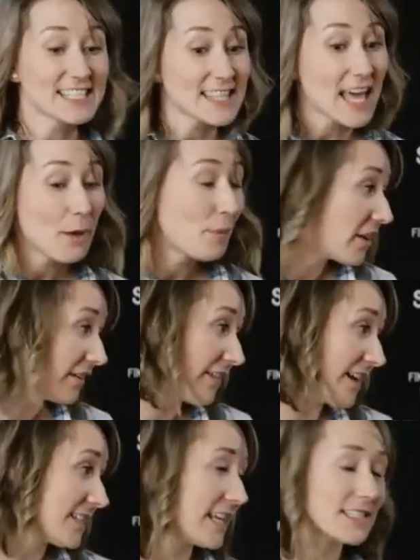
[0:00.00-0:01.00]
It's that part
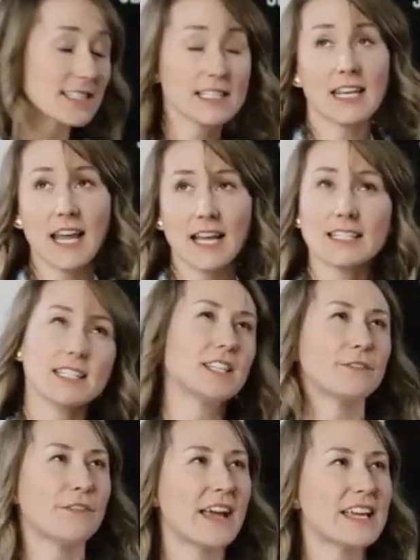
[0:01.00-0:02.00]
of us that's
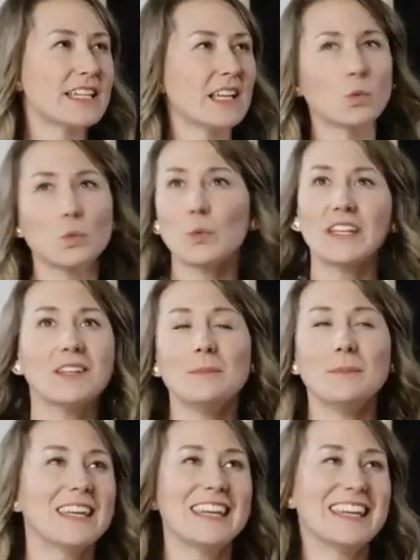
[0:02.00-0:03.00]
connected to finding
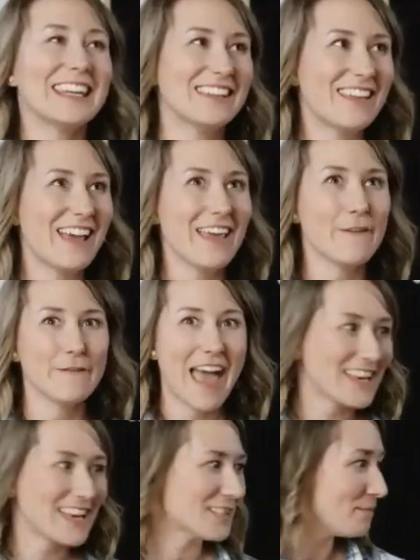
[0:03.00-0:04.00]
real meaning in life
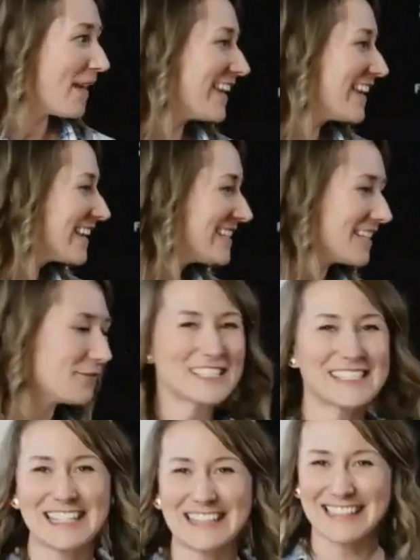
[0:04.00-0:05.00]
and making a
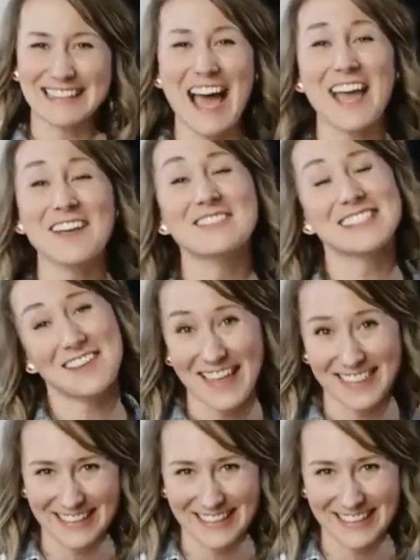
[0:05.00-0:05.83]
difference in the lives of